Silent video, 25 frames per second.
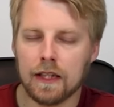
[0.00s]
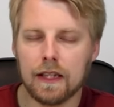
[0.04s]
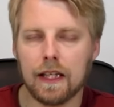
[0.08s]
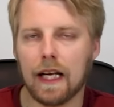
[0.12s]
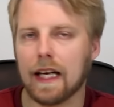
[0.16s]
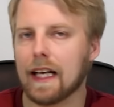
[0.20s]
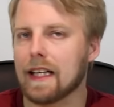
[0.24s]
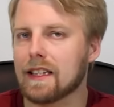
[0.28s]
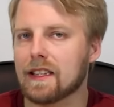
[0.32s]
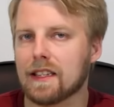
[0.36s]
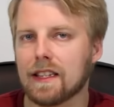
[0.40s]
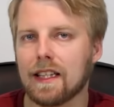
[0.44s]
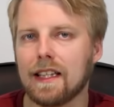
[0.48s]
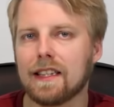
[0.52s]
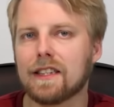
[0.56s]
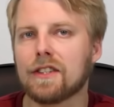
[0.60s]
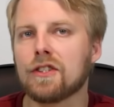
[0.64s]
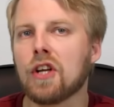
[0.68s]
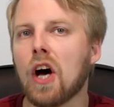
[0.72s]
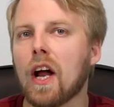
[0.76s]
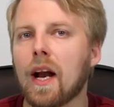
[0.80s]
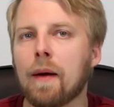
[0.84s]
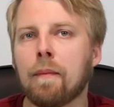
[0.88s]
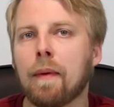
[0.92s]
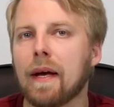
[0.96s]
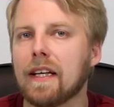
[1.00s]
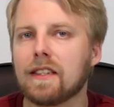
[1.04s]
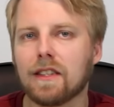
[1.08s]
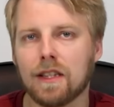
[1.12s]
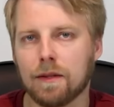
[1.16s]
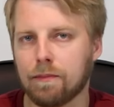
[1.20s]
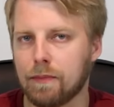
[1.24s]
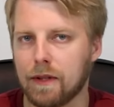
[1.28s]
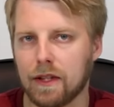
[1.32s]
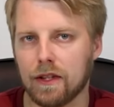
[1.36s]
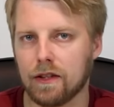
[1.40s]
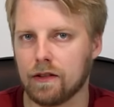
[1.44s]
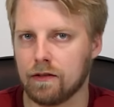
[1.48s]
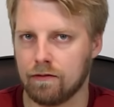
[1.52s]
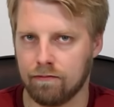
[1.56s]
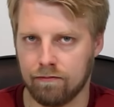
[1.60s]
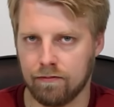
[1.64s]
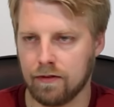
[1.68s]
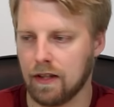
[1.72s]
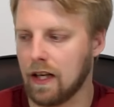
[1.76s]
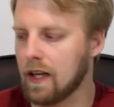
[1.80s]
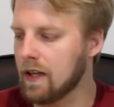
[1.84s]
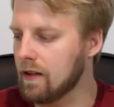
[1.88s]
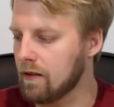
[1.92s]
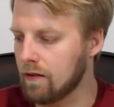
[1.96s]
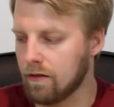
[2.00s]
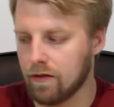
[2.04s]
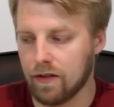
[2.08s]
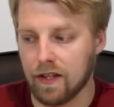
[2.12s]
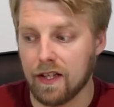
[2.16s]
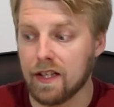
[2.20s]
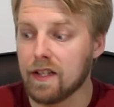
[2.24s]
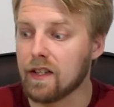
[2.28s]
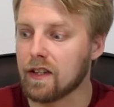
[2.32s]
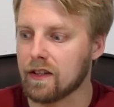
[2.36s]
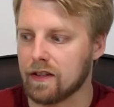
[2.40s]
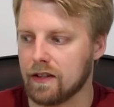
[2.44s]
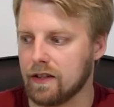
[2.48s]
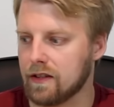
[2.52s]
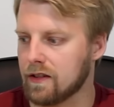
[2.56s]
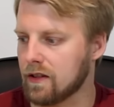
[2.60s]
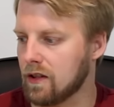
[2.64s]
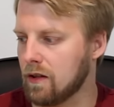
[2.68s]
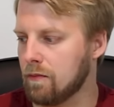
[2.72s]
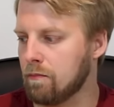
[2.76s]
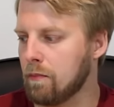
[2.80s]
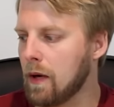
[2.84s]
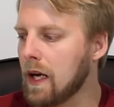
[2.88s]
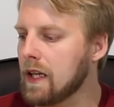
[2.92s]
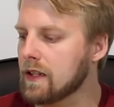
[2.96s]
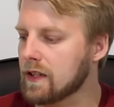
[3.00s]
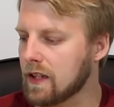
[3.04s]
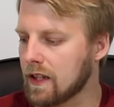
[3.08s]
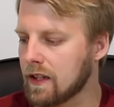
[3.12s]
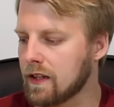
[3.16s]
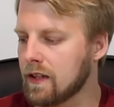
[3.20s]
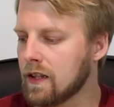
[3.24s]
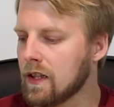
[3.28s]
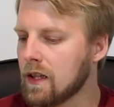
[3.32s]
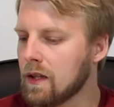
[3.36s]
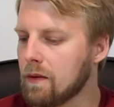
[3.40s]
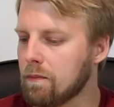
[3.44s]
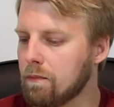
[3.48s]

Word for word: Like, it's not amazing beer. And neither of these are amazing.